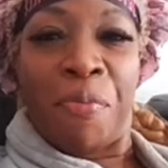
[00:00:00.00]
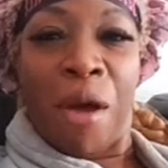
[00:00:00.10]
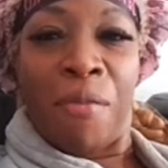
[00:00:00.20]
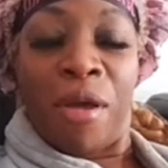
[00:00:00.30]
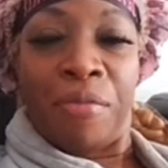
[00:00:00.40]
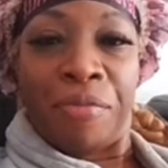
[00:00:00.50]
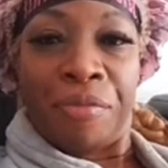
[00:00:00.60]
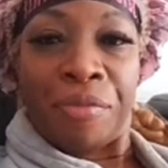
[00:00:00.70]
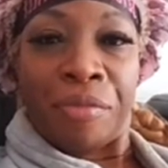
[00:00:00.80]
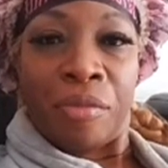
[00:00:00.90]
the problem.
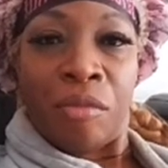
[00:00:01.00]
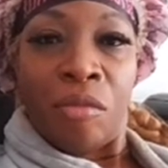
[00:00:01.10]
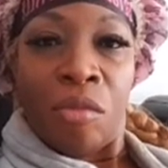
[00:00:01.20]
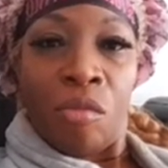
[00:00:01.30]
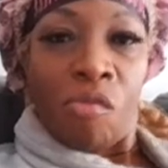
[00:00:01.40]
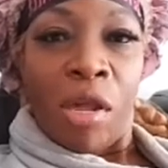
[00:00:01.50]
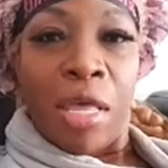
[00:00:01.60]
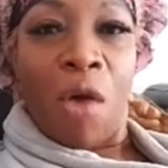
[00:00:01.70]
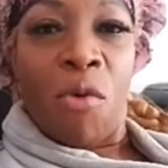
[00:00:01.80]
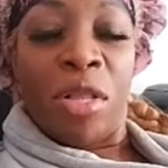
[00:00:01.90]
Eh?
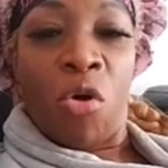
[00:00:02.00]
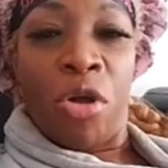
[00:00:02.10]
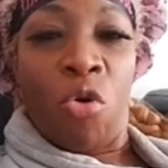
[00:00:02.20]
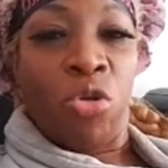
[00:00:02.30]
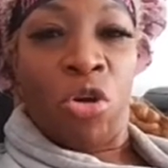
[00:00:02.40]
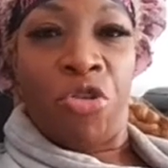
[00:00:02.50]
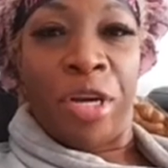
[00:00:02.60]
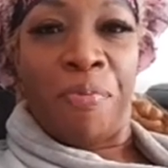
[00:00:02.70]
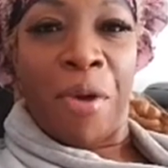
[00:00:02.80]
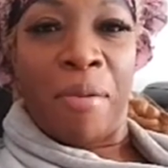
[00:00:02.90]
You wonder how you couldn't
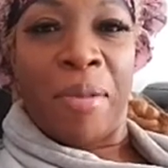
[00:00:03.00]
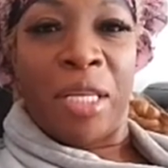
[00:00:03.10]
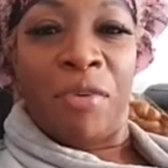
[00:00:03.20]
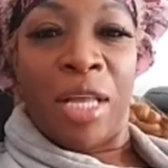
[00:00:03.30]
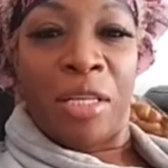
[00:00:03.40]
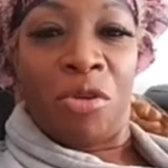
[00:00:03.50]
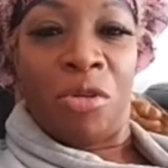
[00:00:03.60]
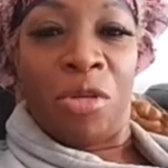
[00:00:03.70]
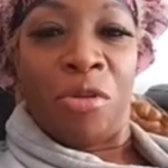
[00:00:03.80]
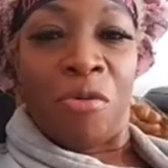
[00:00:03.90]
create the problem. That's even that you
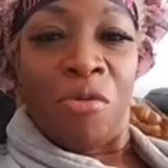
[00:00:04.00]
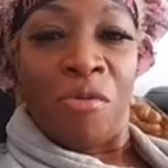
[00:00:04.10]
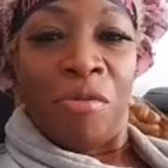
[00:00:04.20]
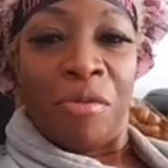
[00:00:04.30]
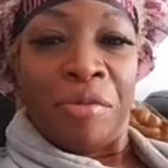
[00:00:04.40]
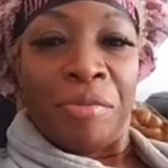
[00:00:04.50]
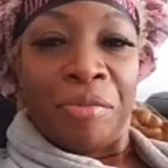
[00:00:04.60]
couldn't do. Well,